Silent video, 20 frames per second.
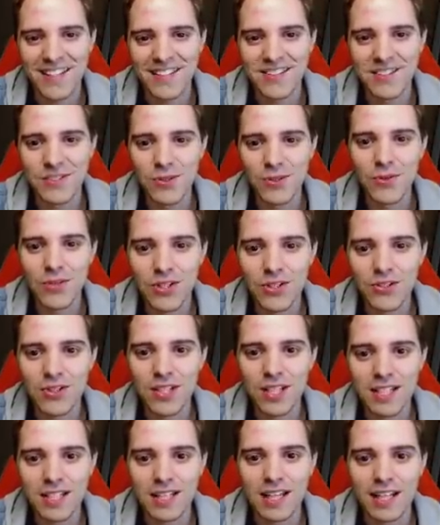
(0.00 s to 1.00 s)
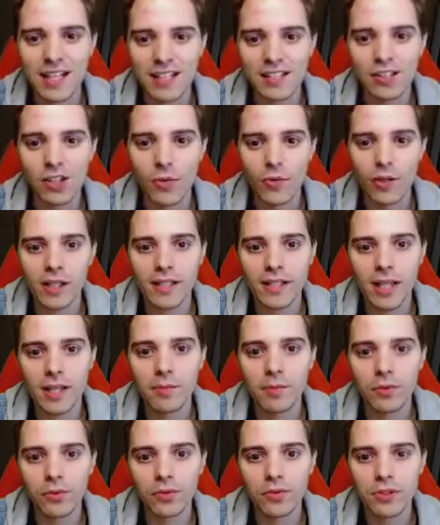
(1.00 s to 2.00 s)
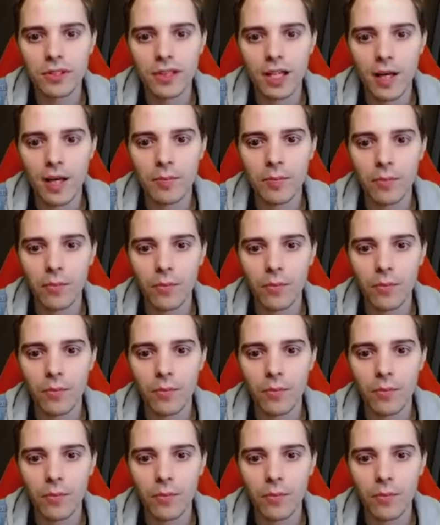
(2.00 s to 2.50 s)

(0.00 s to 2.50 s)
to retrieve and he's already able to slap